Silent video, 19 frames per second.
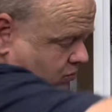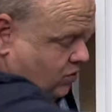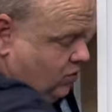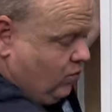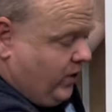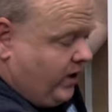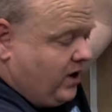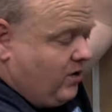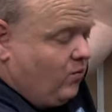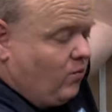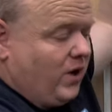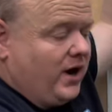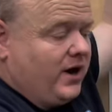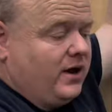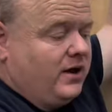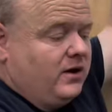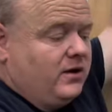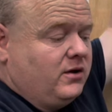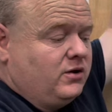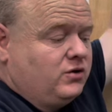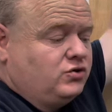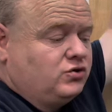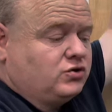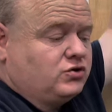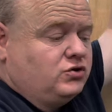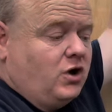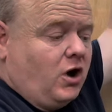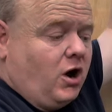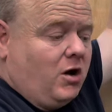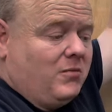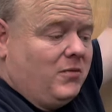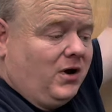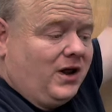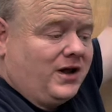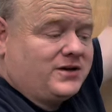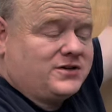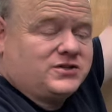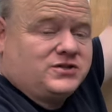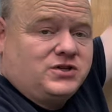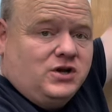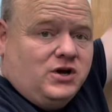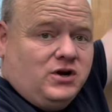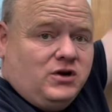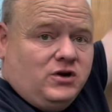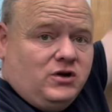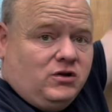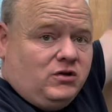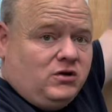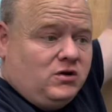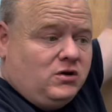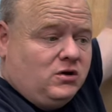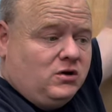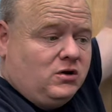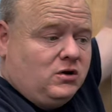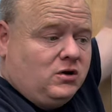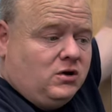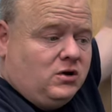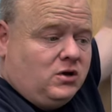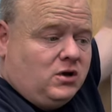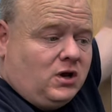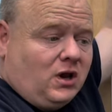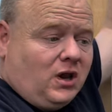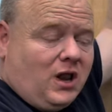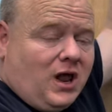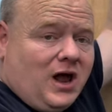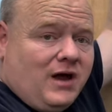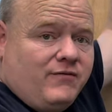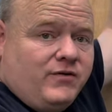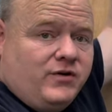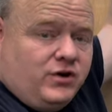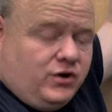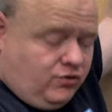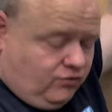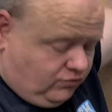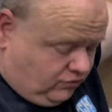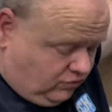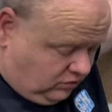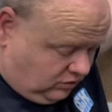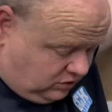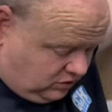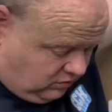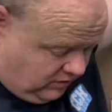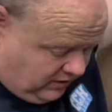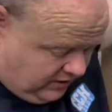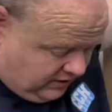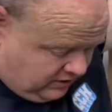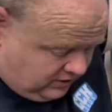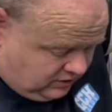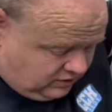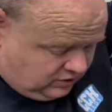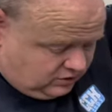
we can wire just normal external live and neutral to it.